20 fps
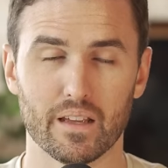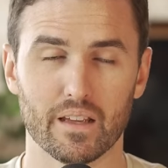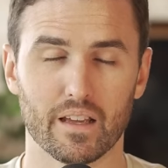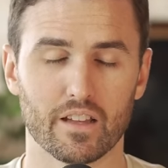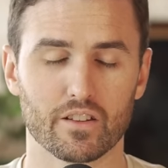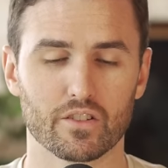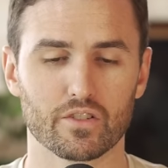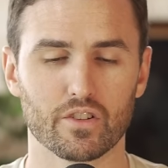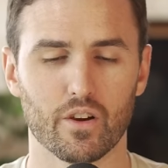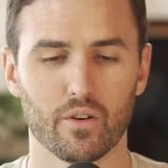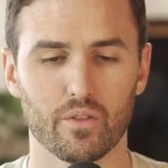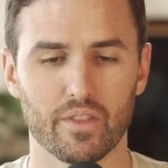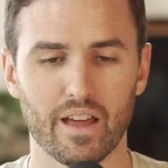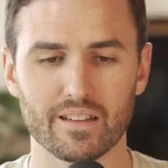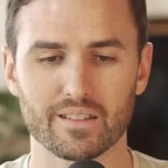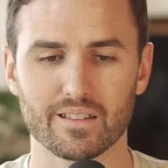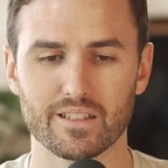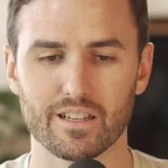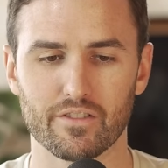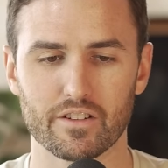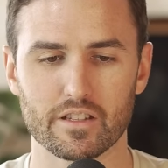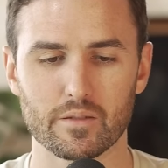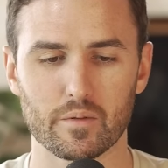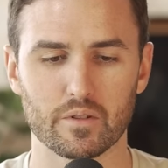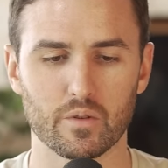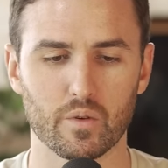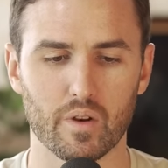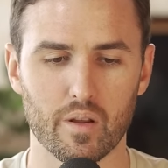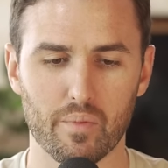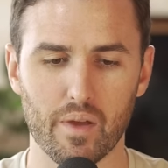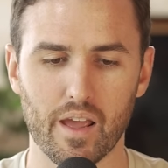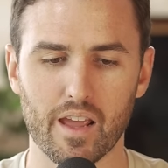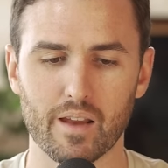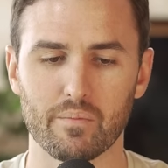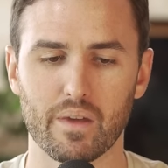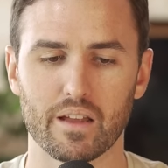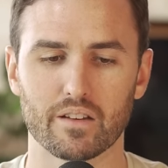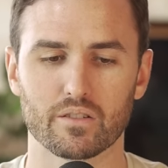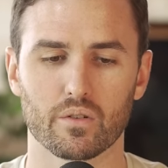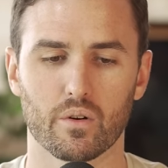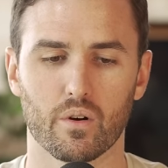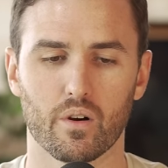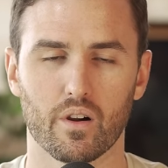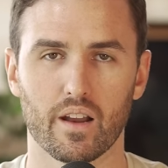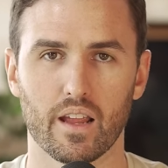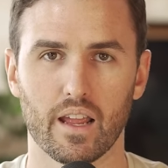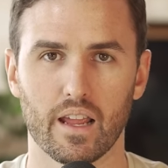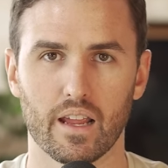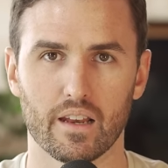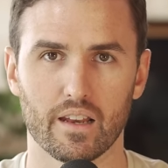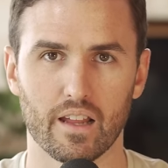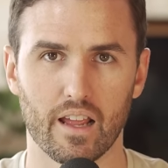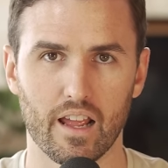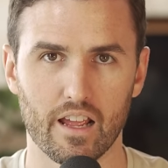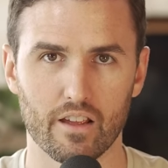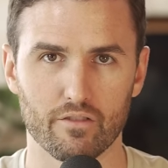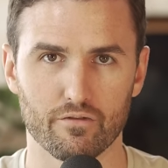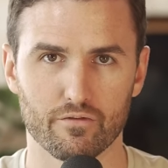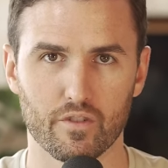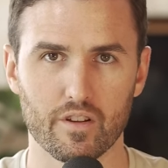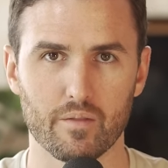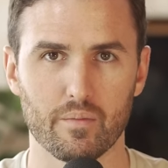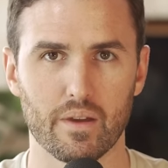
And so that's the difference between a paid mentor and a free